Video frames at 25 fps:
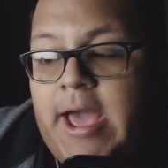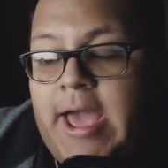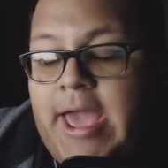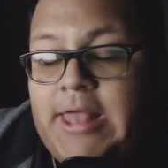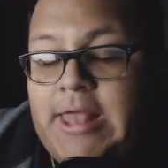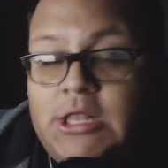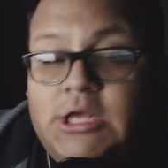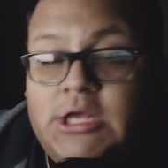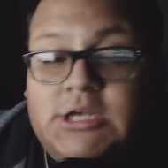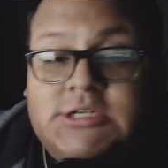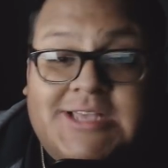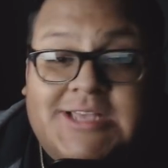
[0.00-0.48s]

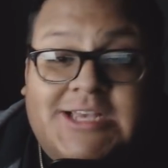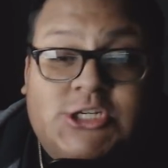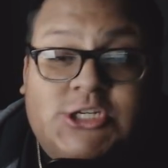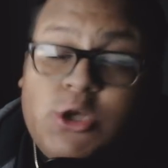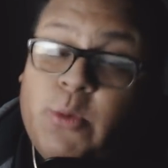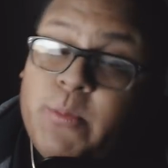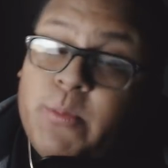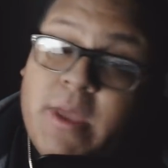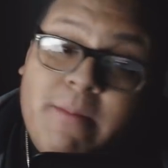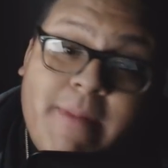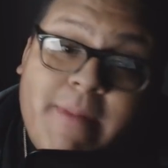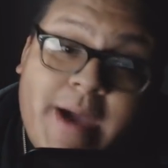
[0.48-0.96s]
It looks like
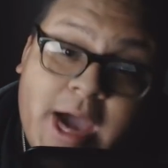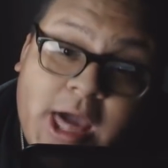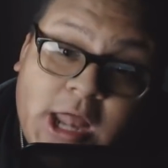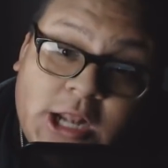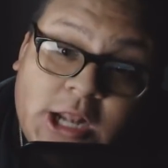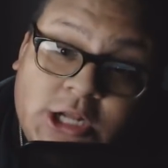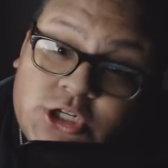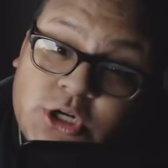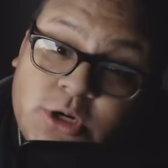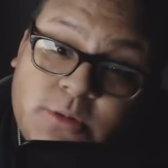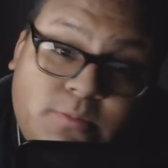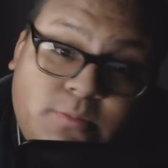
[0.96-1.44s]
she'll be a
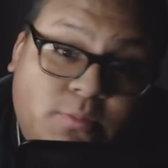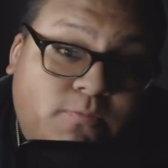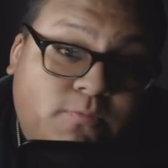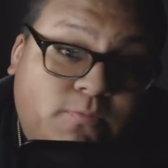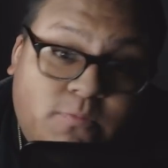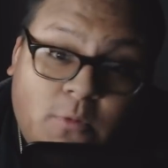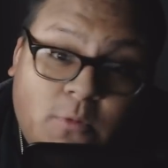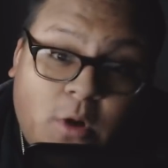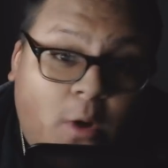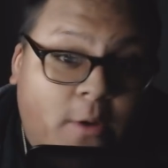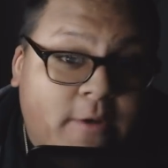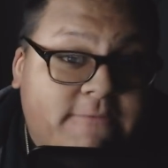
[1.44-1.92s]
manager
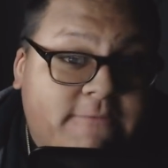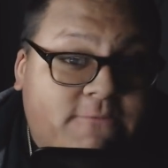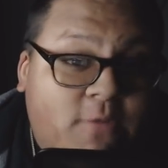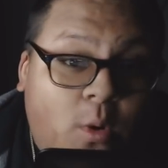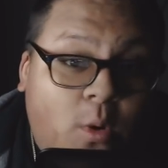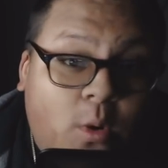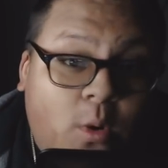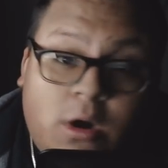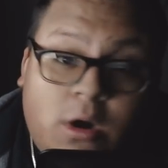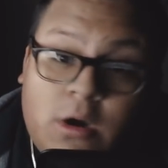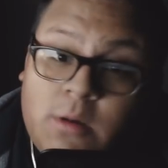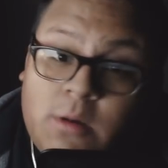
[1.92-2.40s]
going
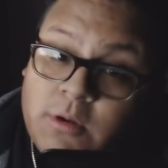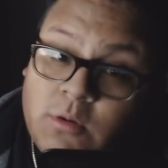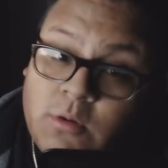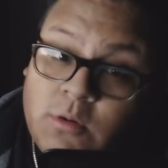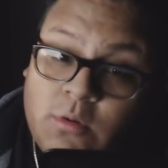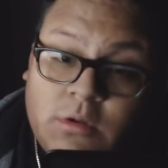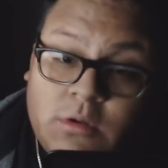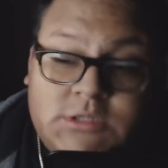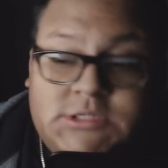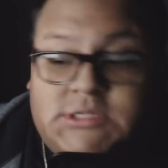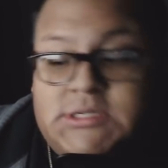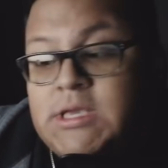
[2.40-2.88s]
forward, but
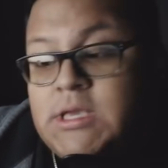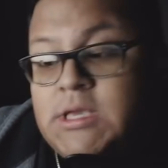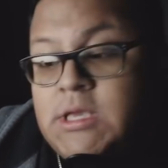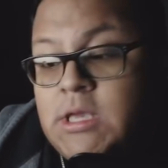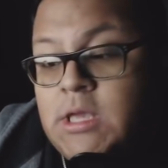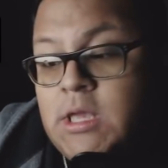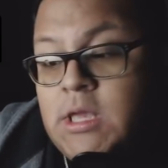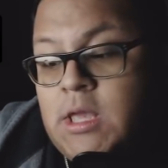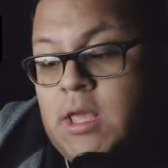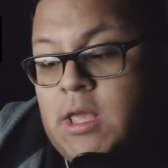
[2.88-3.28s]
we'll see.